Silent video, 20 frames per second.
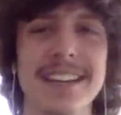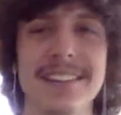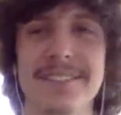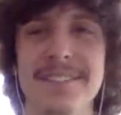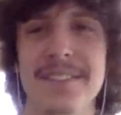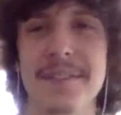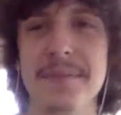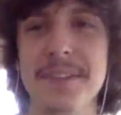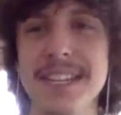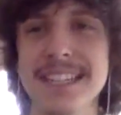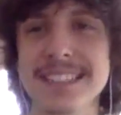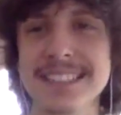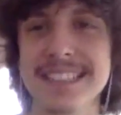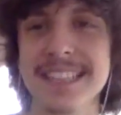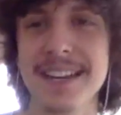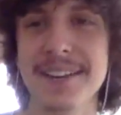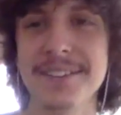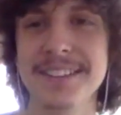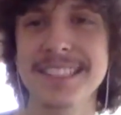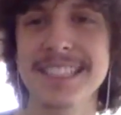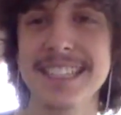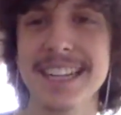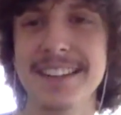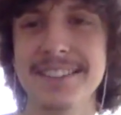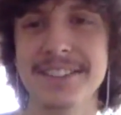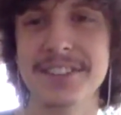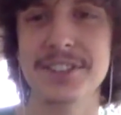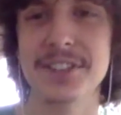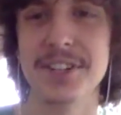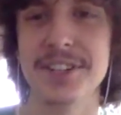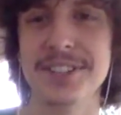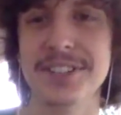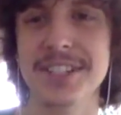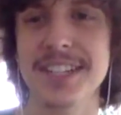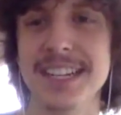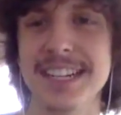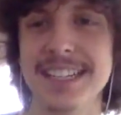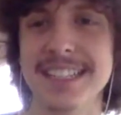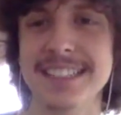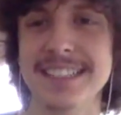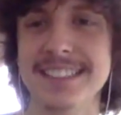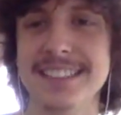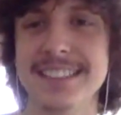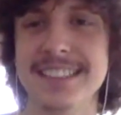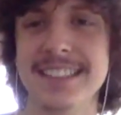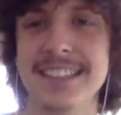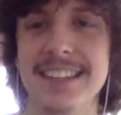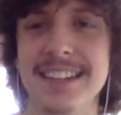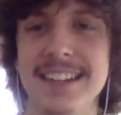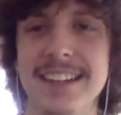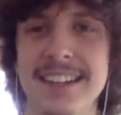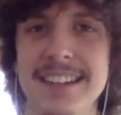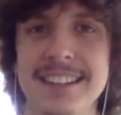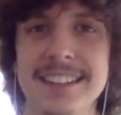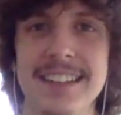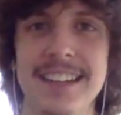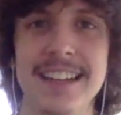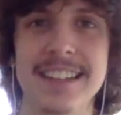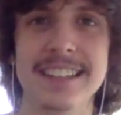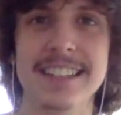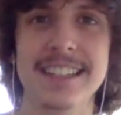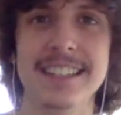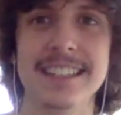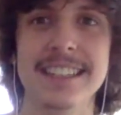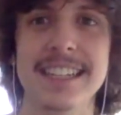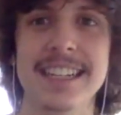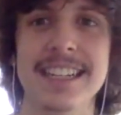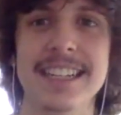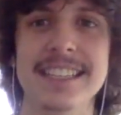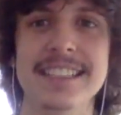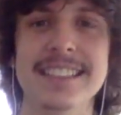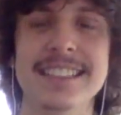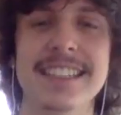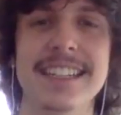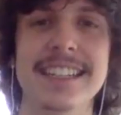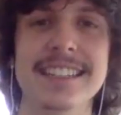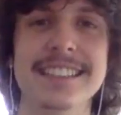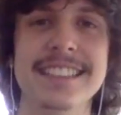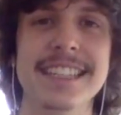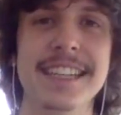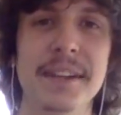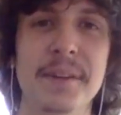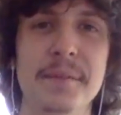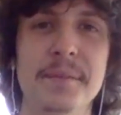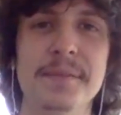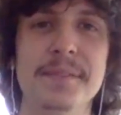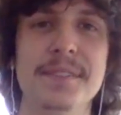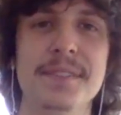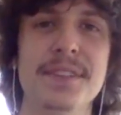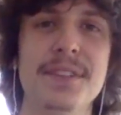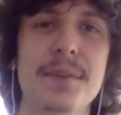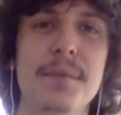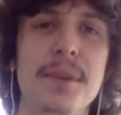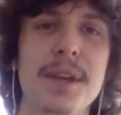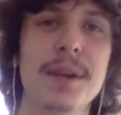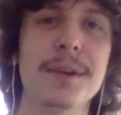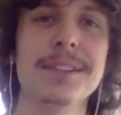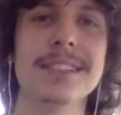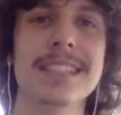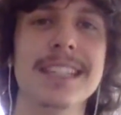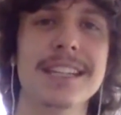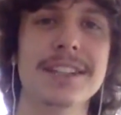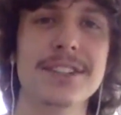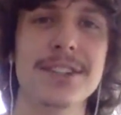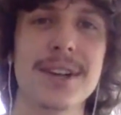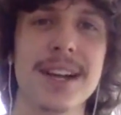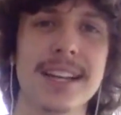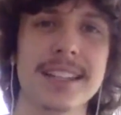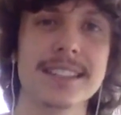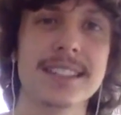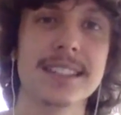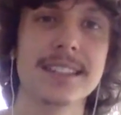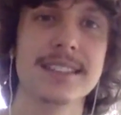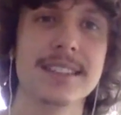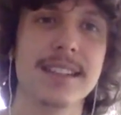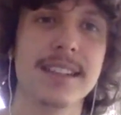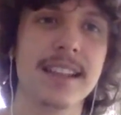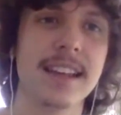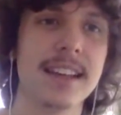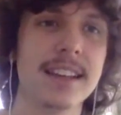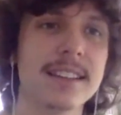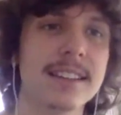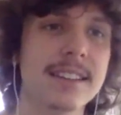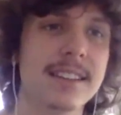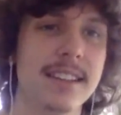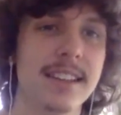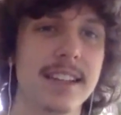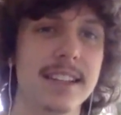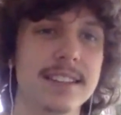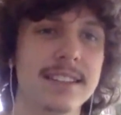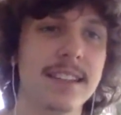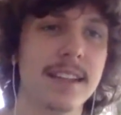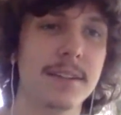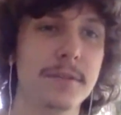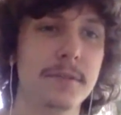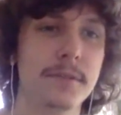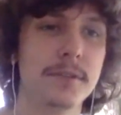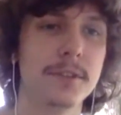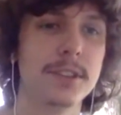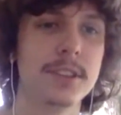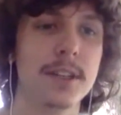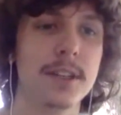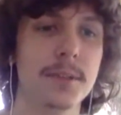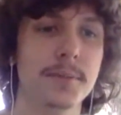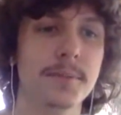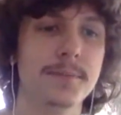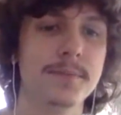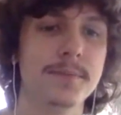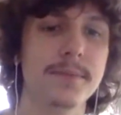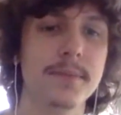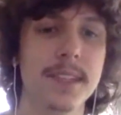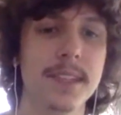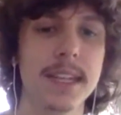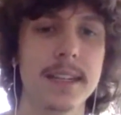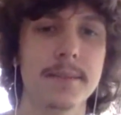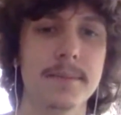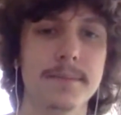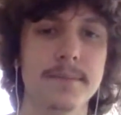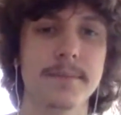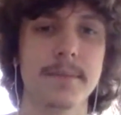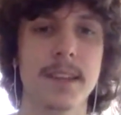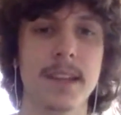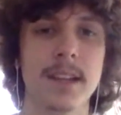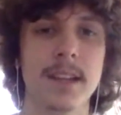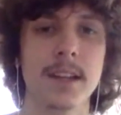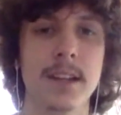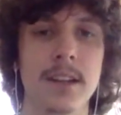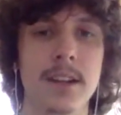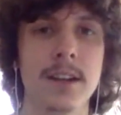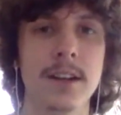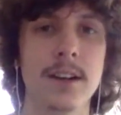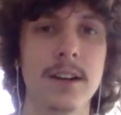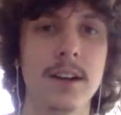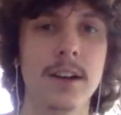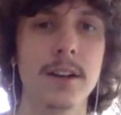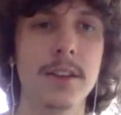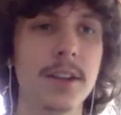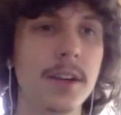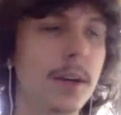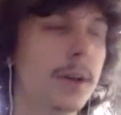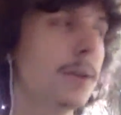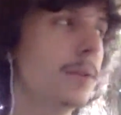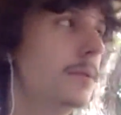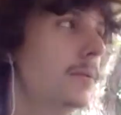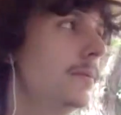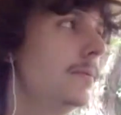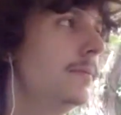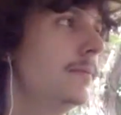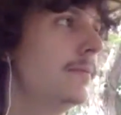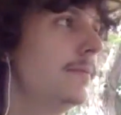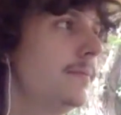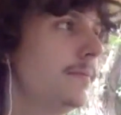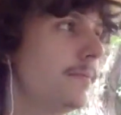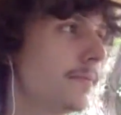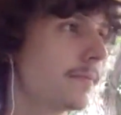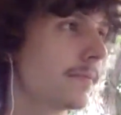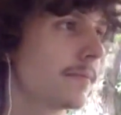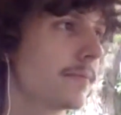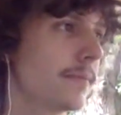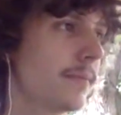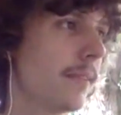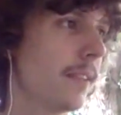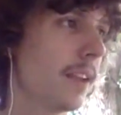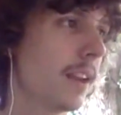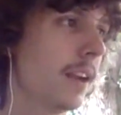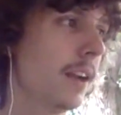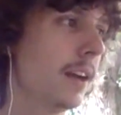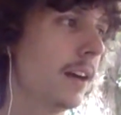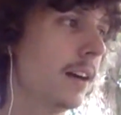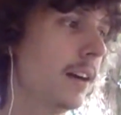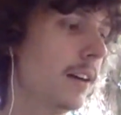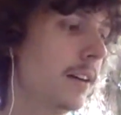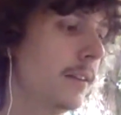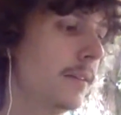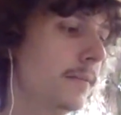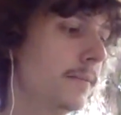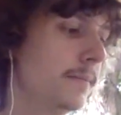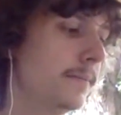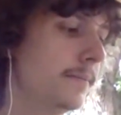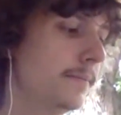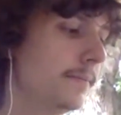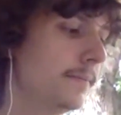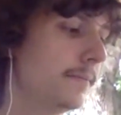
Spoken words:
So yeah, because of that, we did have to charge you guys $9.99 a team to be able to get you access to that stuff. So yeah, although no,